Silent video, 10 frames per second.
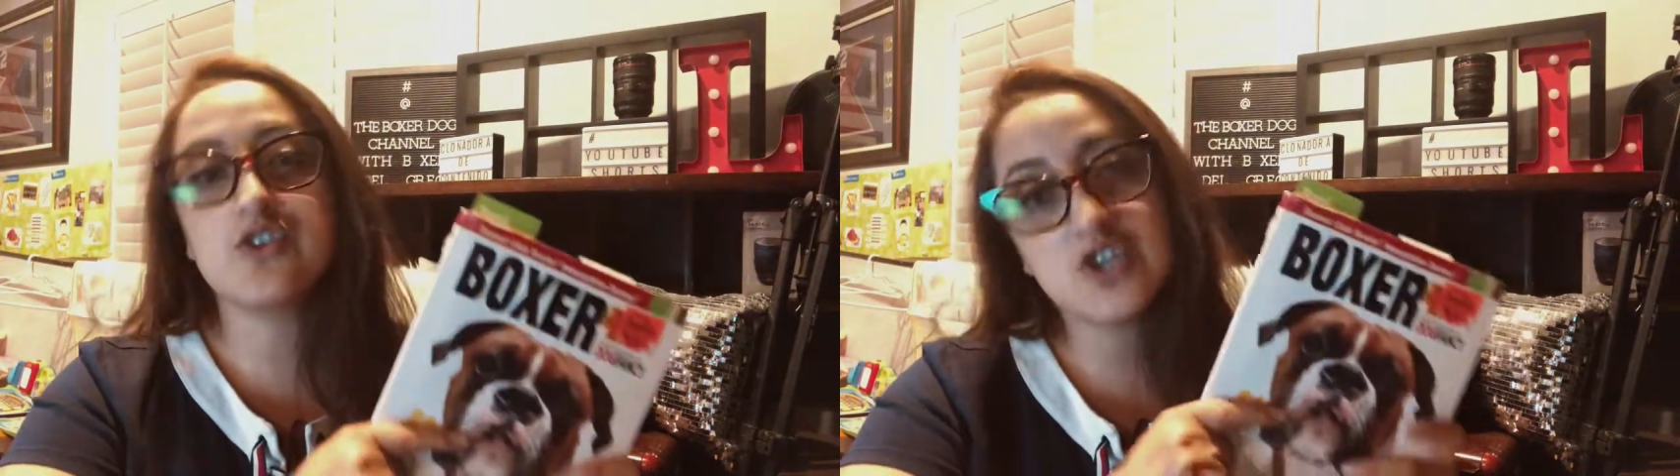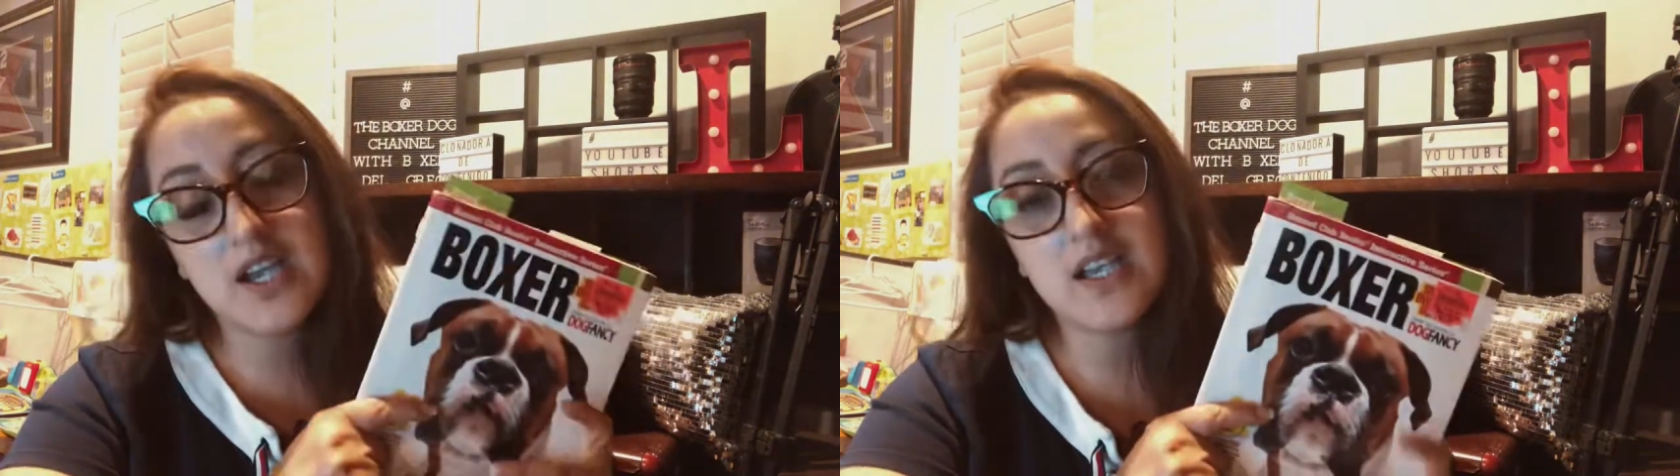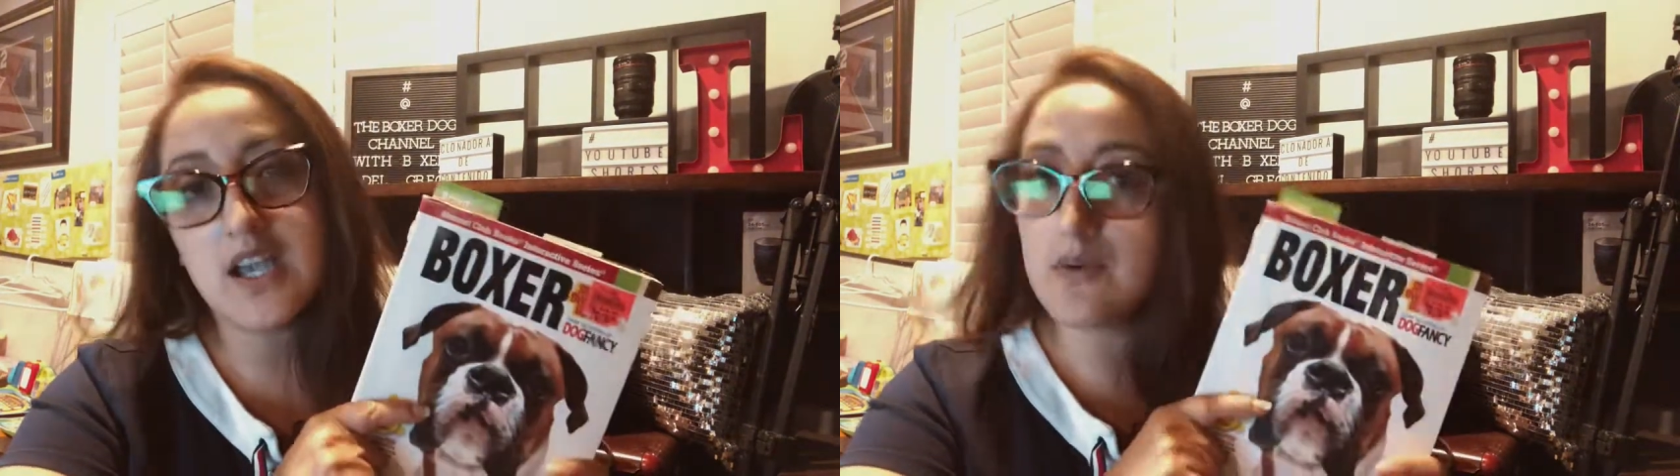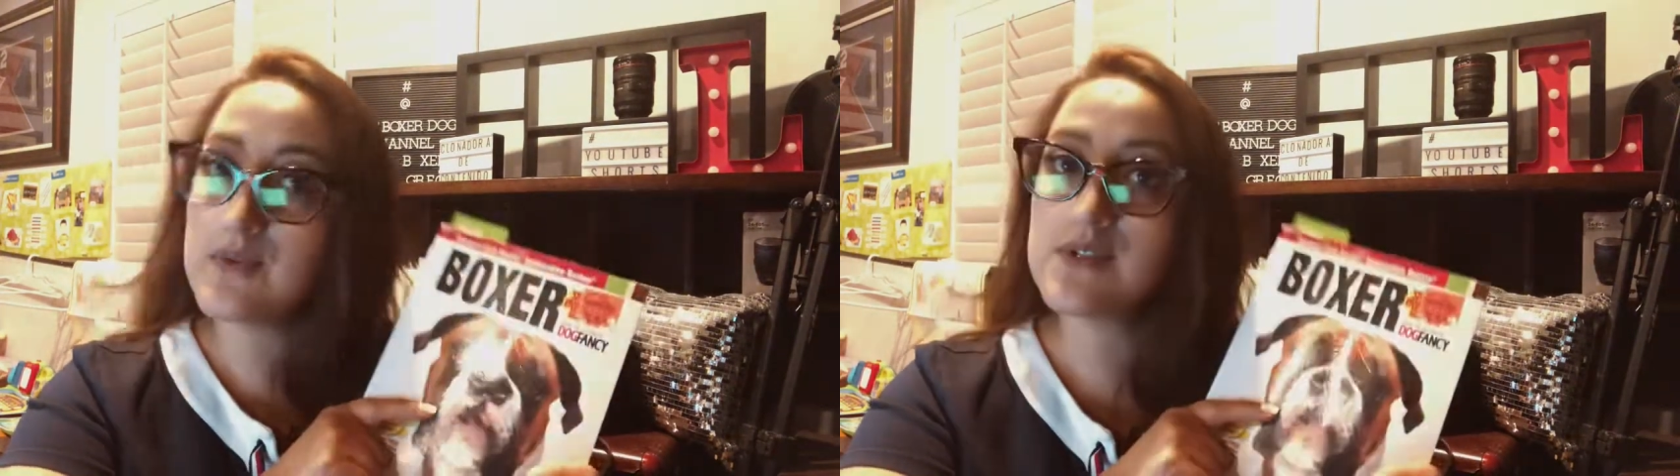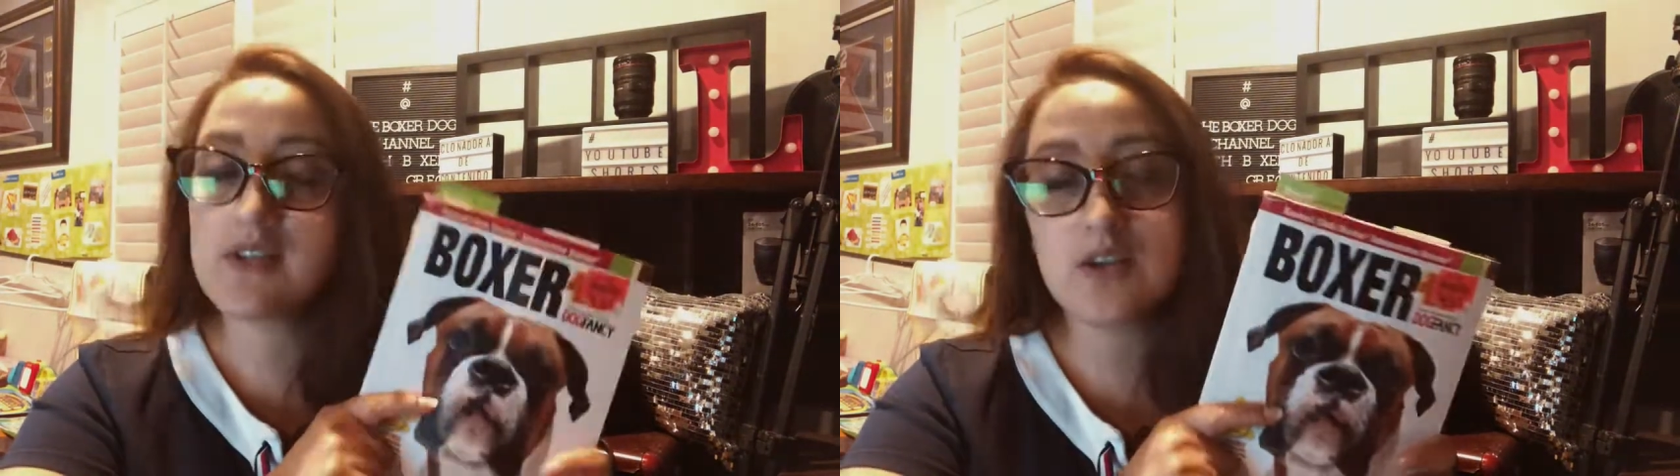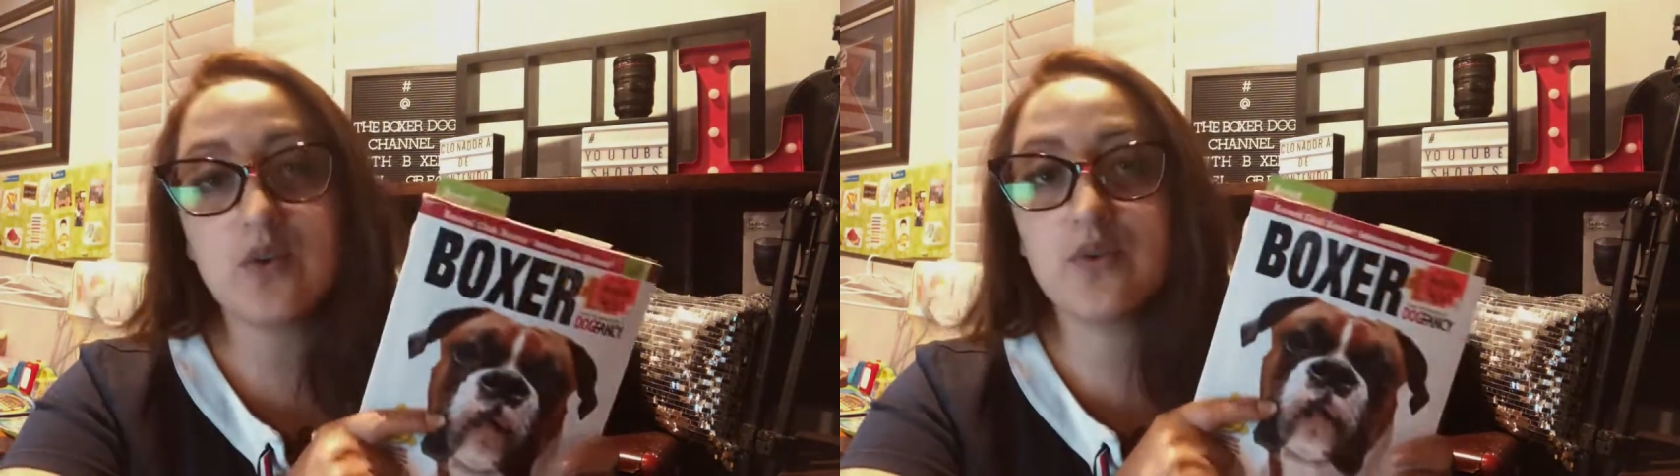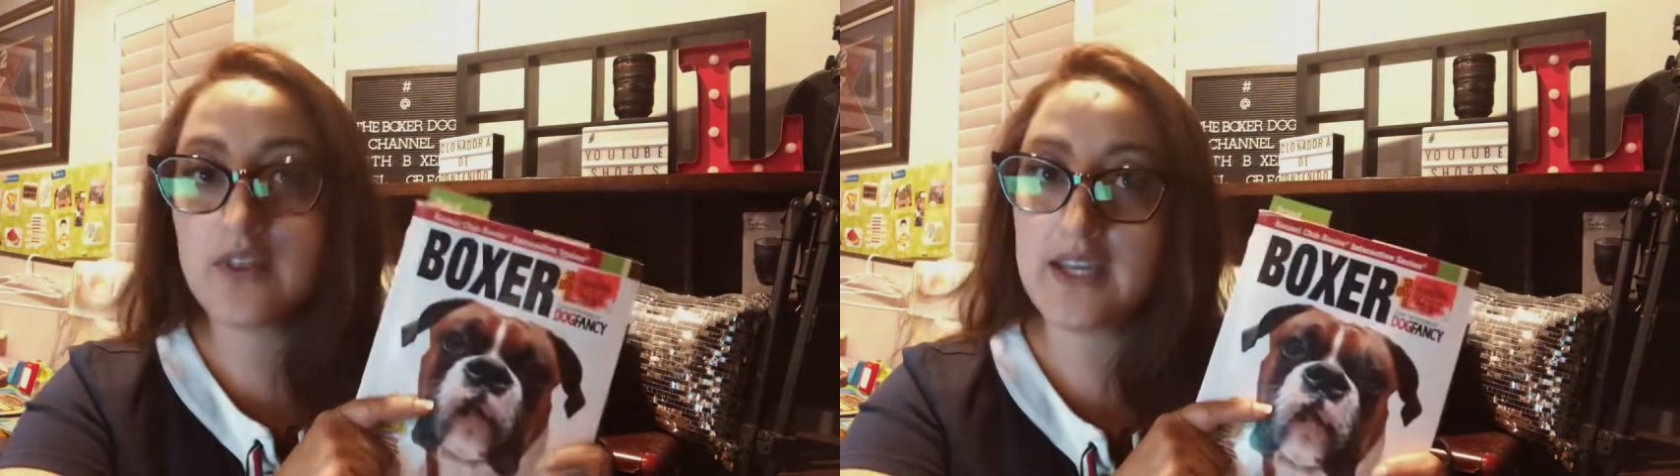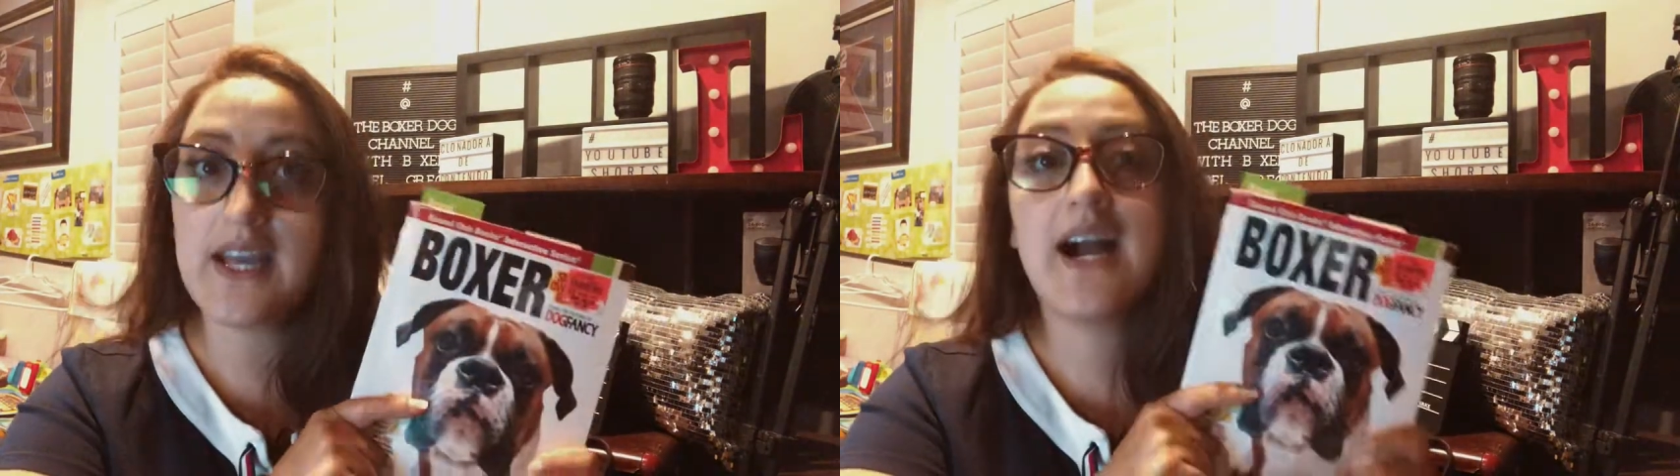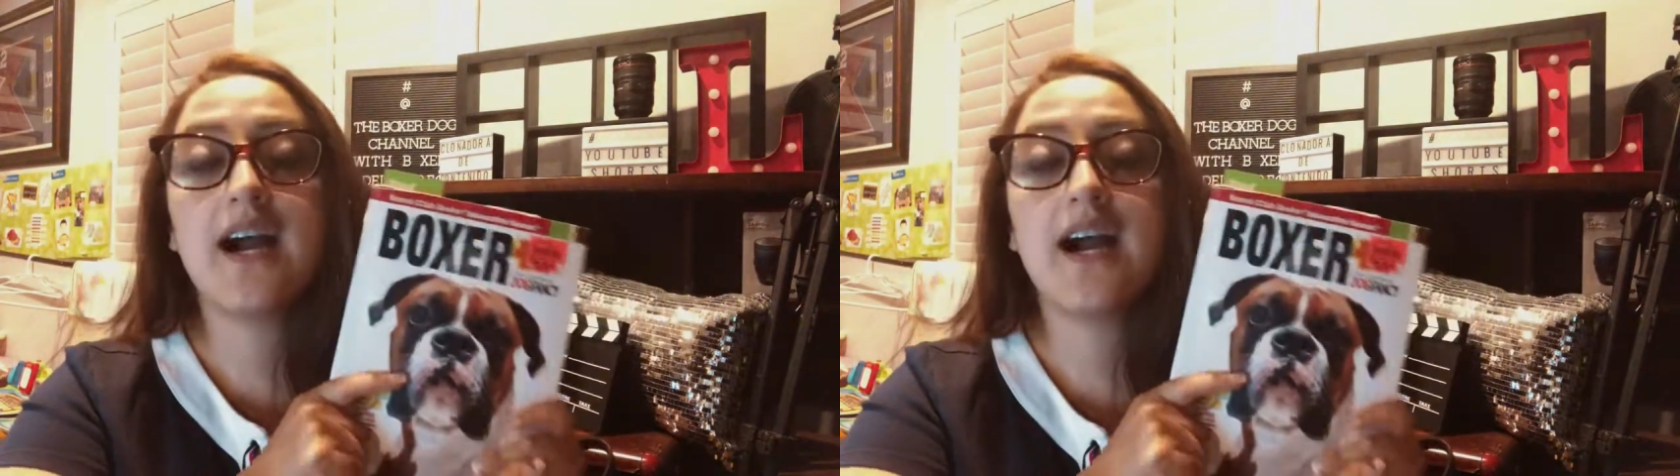check every single thing